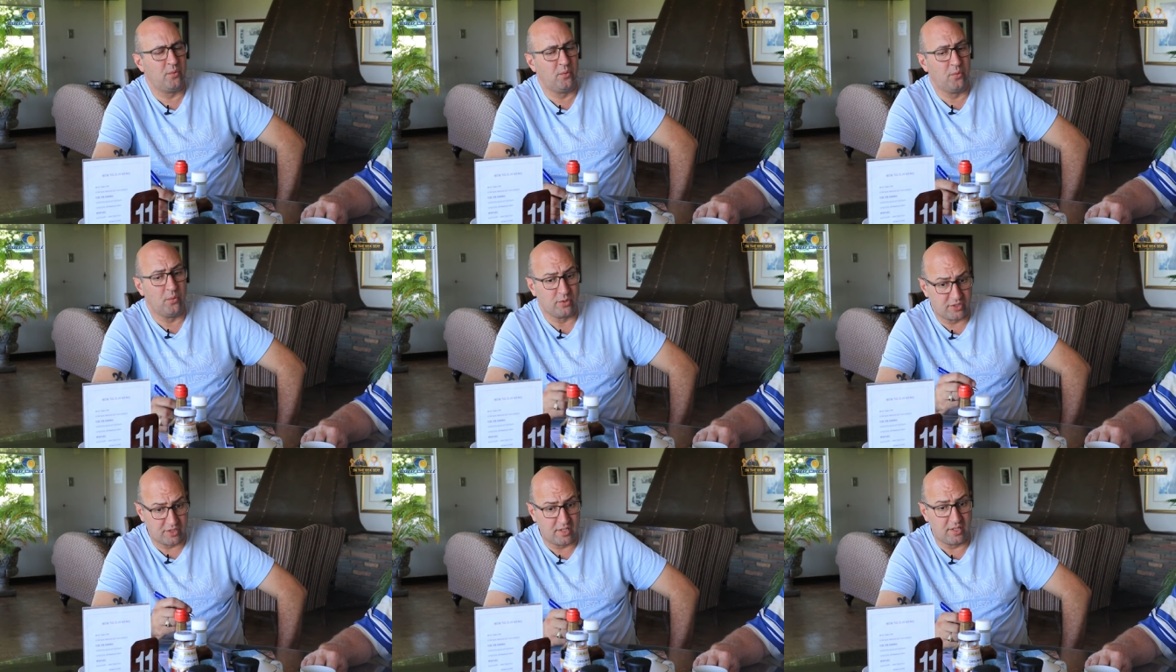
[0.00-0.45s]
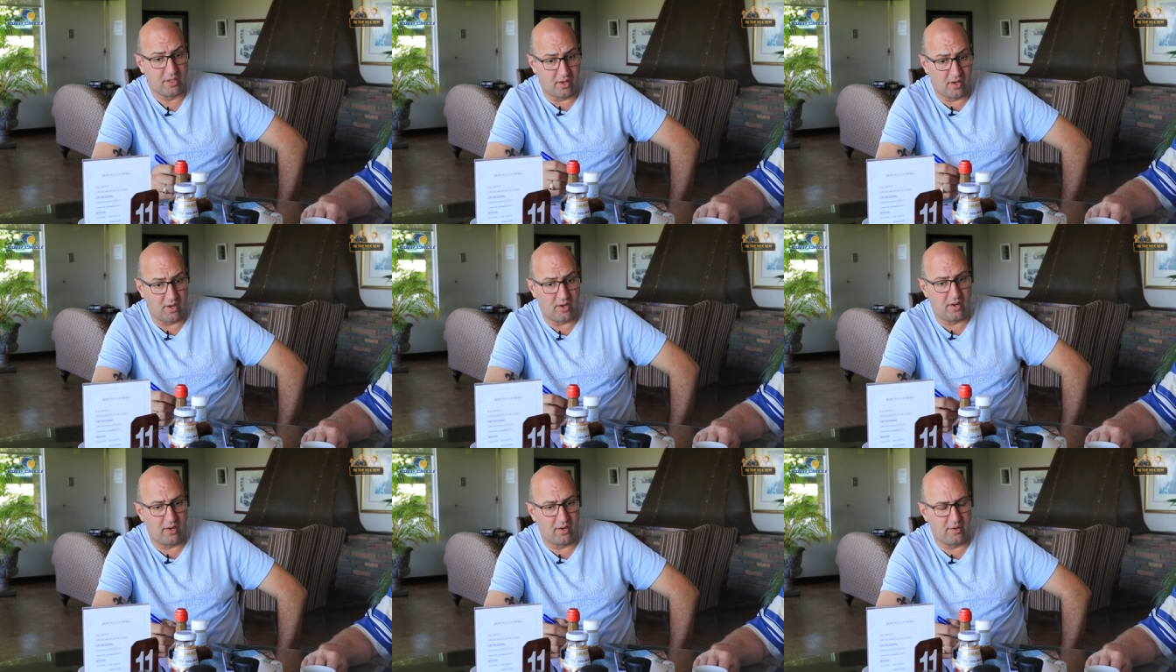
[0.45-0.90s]
or still
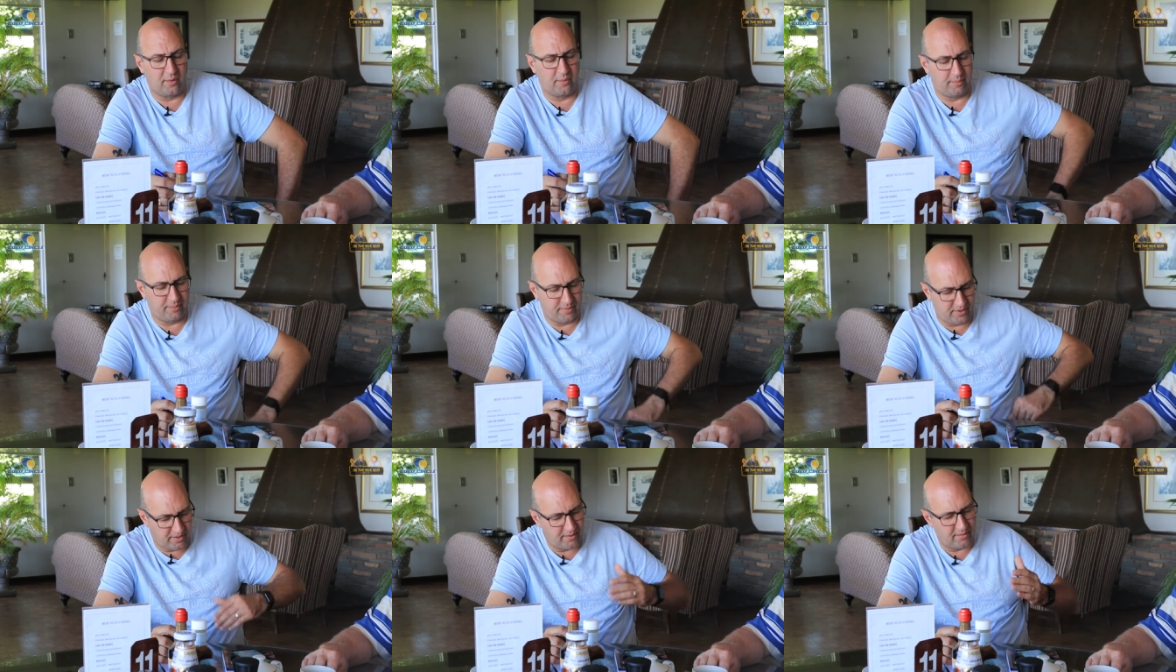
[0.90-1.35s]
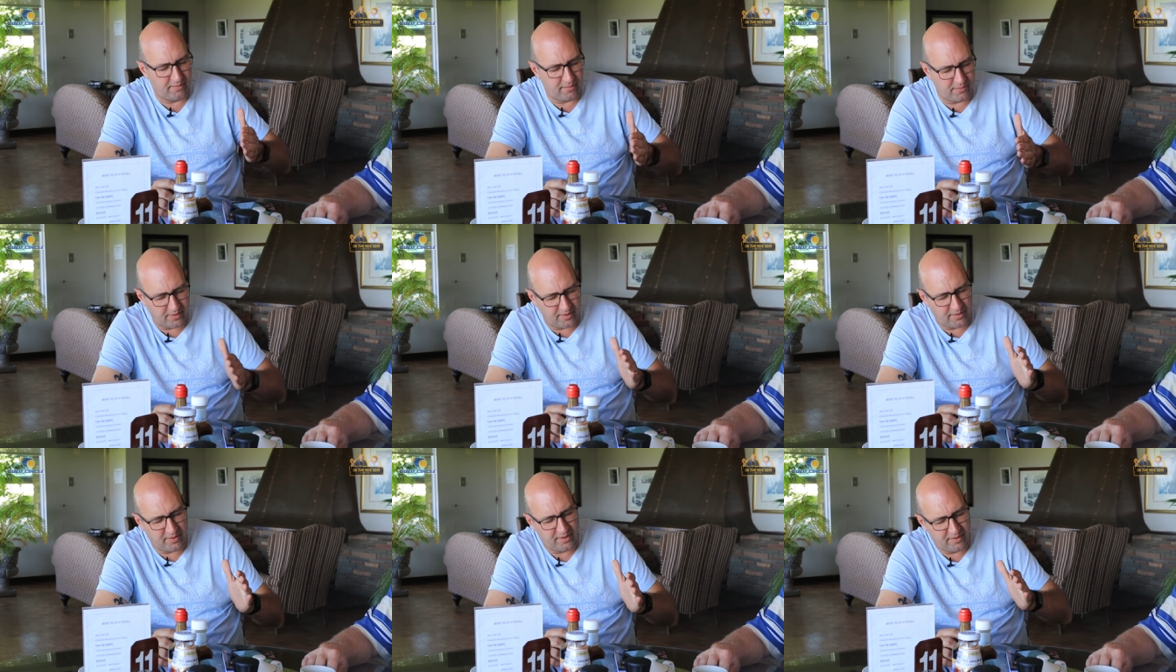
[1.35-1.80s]
are, or,
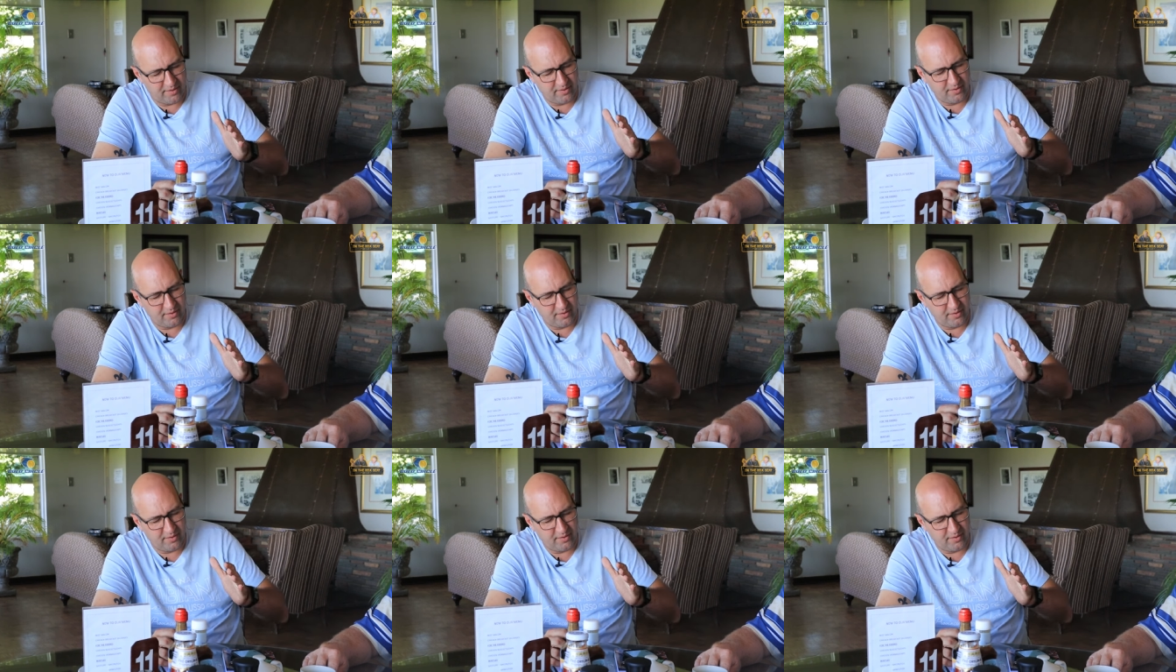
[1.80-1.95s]
uh,